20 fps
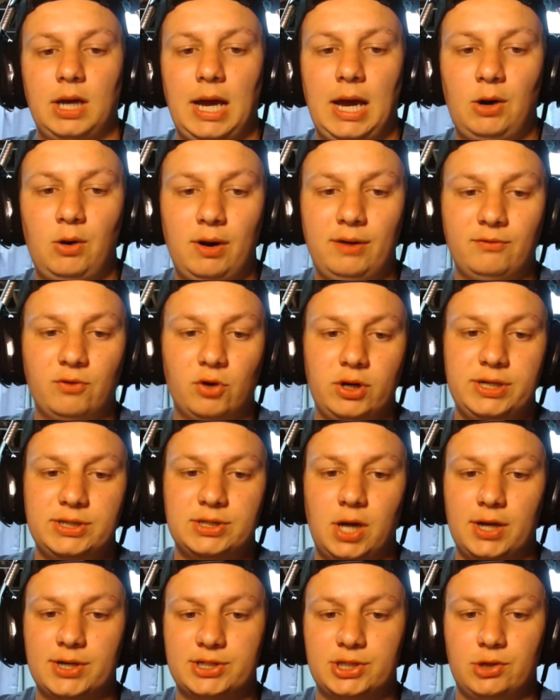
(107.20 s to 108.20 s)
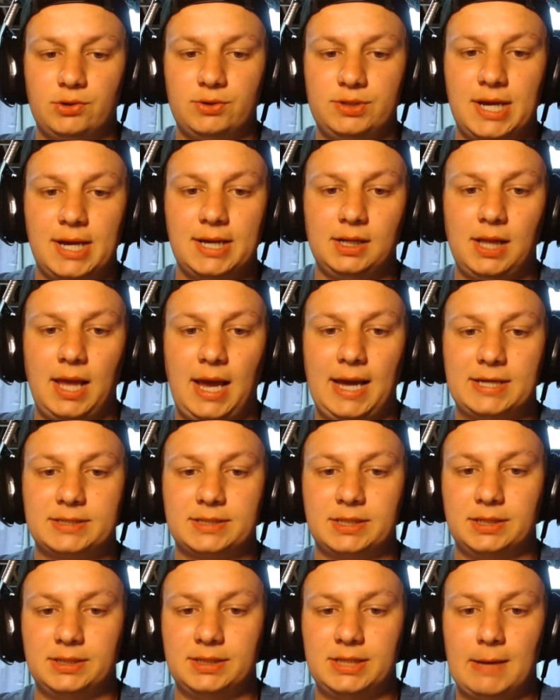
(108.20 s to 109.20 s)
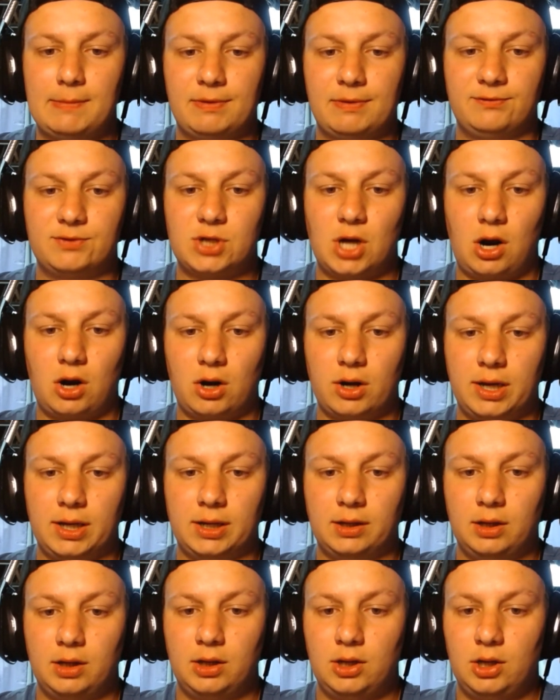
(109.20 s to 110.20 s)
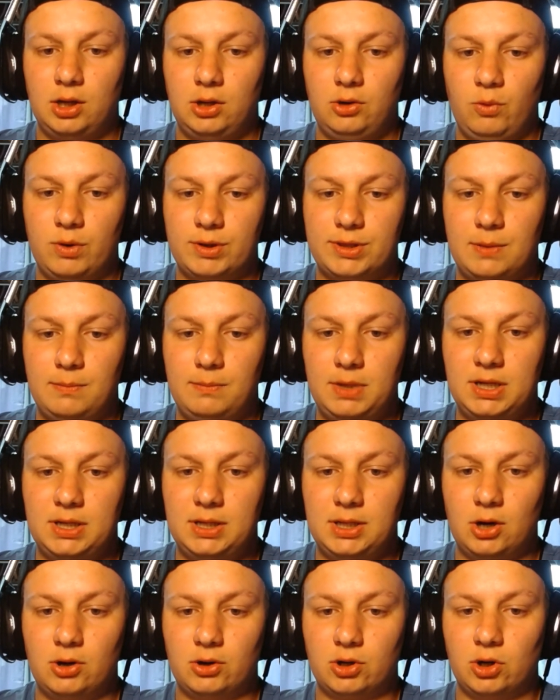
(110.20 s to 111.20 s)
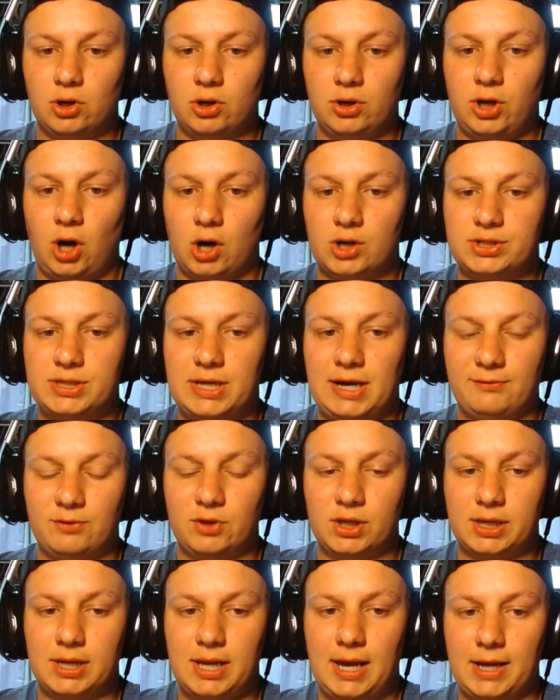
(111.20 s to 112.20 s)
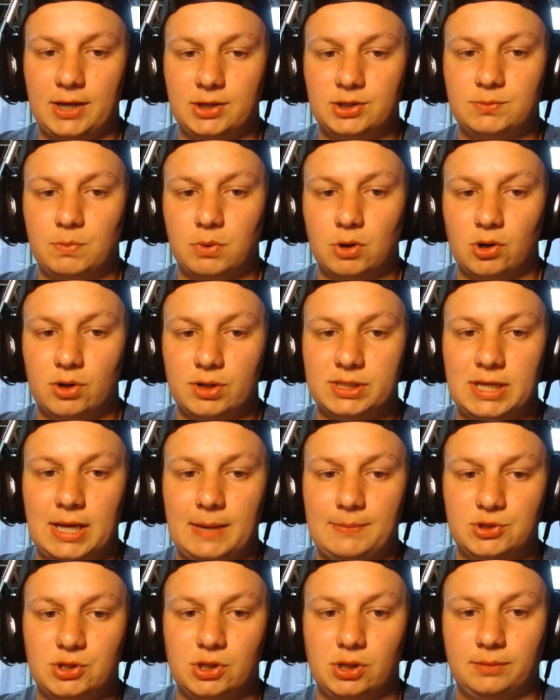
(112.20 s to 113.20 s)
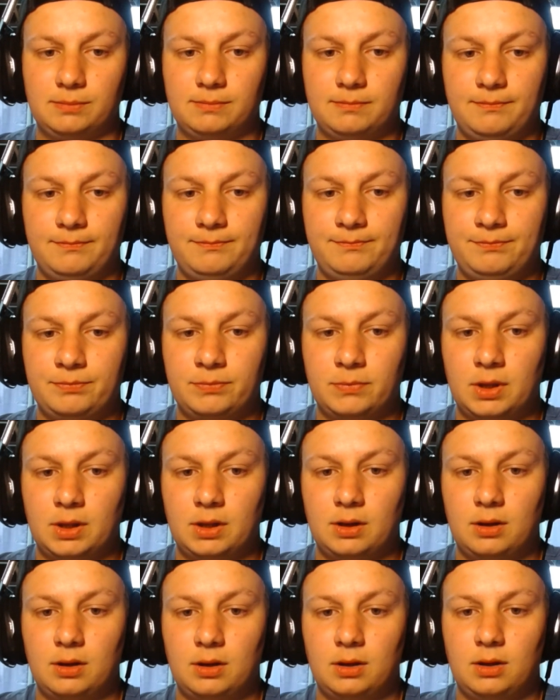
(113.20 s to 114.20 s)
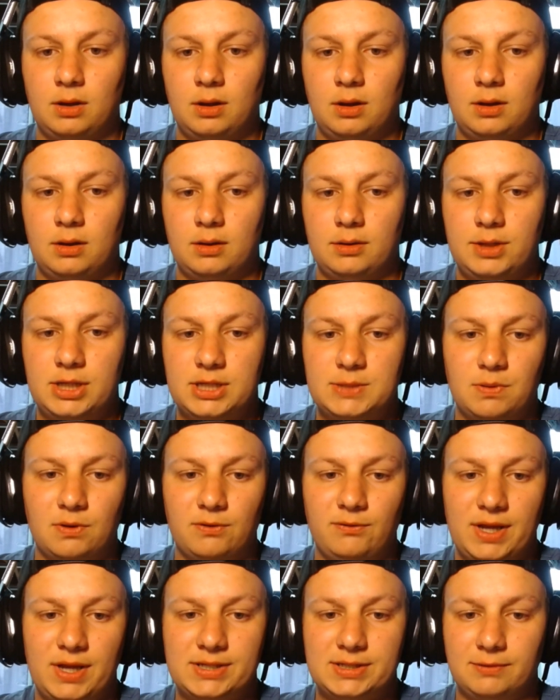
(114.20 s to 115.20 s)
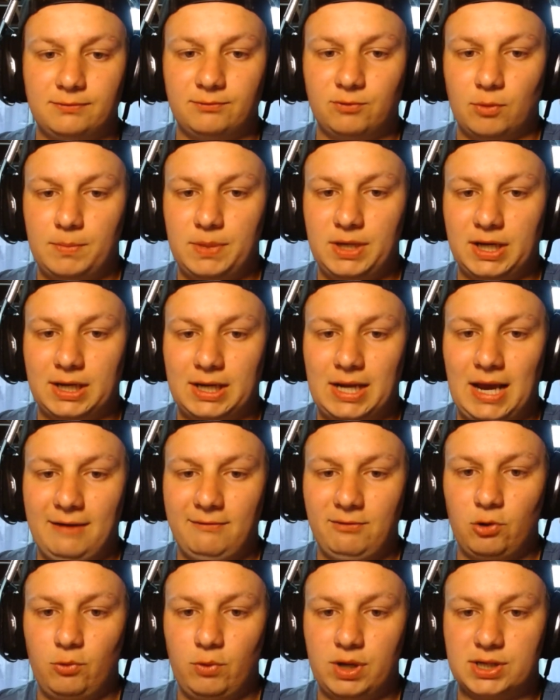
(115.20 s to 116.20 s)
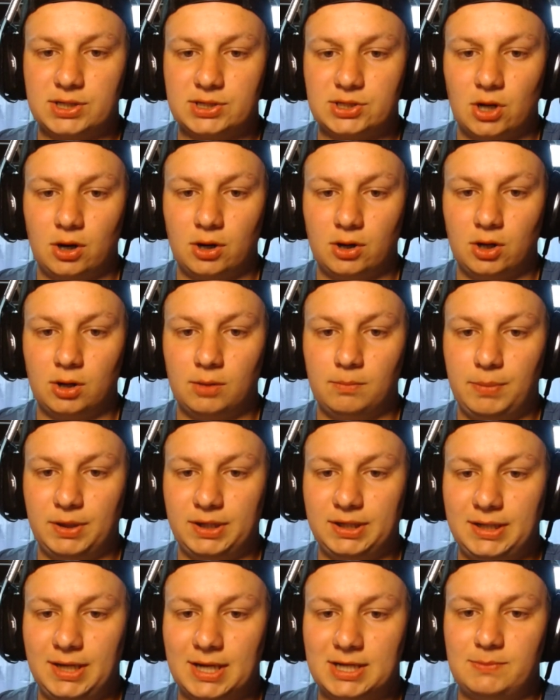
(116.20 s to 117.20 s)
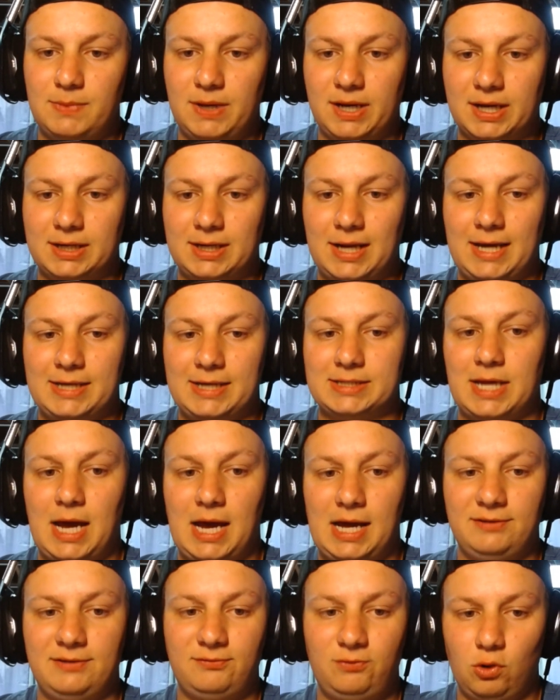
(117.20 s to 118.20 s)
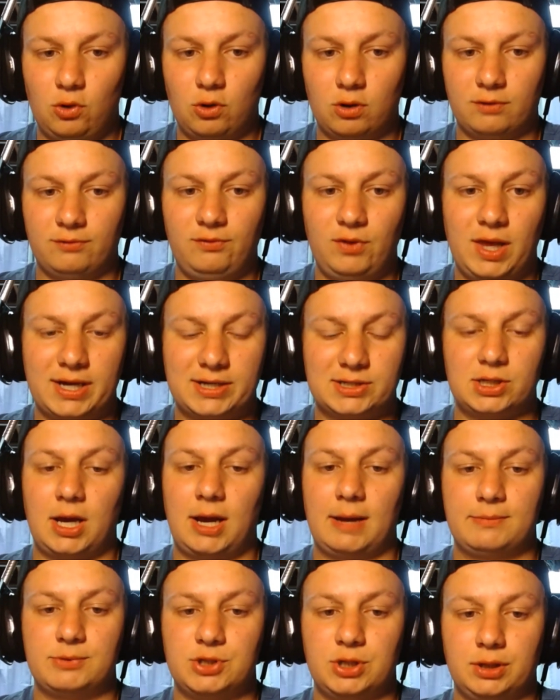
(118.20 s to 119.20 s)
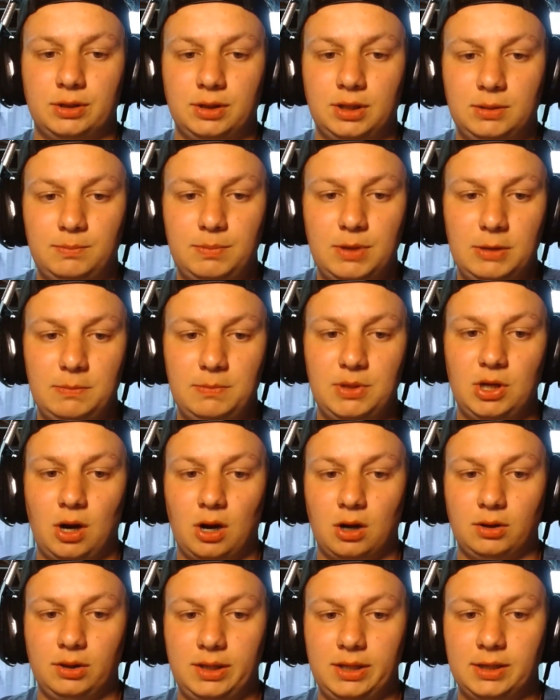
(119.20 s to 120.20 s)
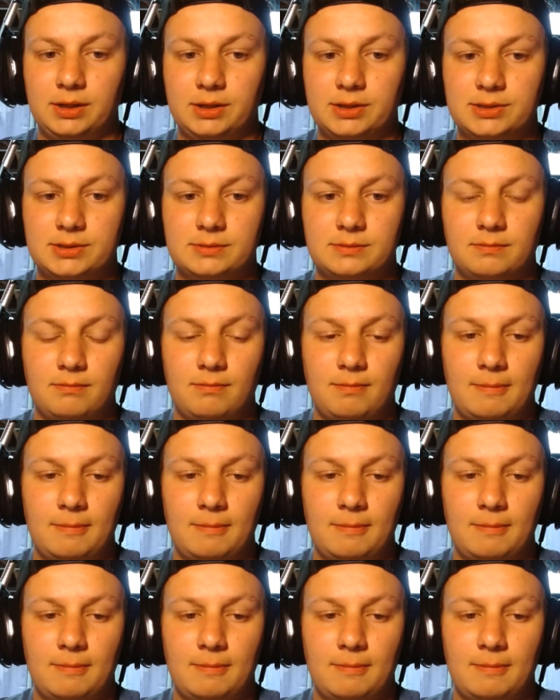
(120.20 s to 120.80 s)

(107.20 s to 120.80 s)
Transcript: However, he's also dead last in depth of target with a mediocre yards after the catch per reception. This prevents him from being an every week starter, but he does make a nice high floor flex option in PPR leagues.